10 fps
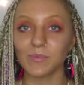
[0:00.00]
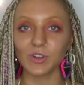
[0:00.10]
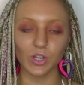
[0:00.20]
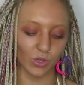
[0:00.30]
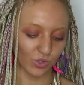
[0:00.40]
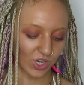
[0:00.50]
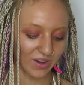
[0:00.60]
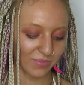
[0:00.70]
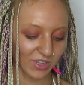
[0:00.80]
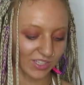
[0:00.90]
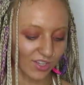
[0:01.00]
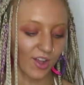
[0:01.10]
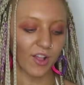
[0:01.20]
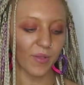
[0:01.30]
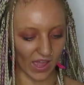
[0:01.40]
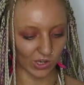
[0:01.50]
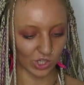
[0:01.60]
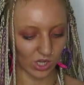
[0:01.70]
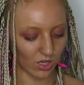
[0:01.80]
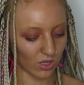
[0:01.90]
Emer who shared my stall. I
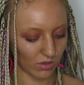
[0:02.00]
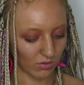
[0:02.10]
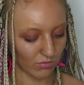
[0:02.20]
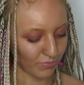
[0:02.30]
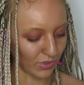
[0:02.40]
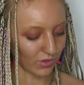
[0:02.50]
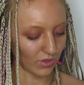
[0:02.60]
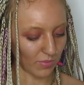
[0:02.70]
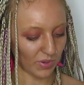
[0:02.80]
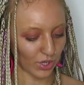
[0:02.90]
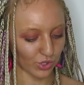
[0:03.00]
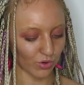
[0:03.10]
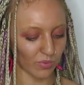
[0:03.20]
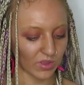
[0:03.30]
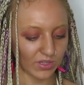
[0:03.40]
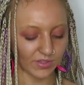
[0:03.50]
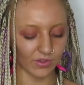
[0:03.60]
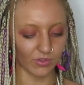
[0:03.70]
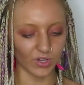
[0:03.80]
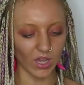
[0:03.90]
actually put a picture up in this
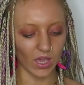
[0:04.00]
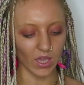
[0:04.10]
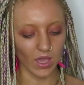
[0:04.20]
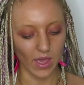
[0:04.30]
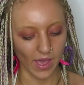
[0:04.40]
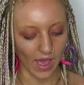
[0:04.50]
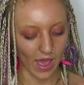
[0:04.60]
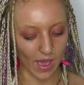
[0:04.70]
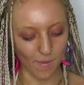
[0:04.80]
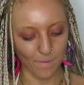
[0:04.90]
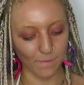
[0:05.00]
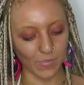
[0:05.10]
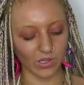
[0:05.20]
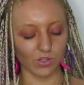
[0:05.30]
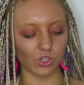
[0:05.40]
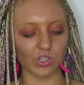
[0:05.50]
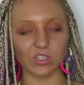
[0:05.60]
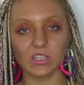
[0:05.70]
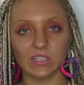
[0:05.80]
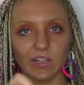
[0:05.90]
the other day um, but it's
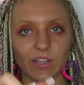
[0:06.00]
just this